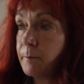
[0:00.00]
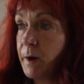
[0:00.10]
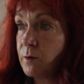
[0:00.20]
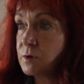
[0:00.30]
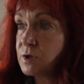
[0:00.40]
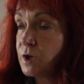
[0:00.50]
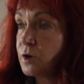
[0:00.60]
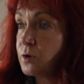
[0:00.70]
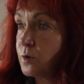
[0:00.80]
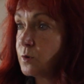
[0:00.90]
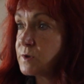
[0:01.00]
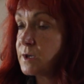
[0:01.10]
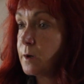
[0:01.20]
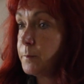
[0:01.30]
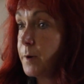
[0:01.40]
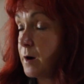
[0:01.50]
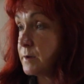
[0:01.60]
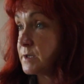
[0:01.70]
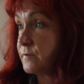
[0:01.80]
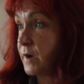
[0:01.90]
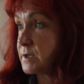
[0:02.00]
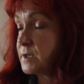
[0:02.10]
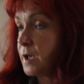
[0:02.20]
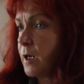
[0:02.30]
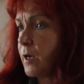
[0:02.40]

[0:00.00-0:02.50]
about those parts of us,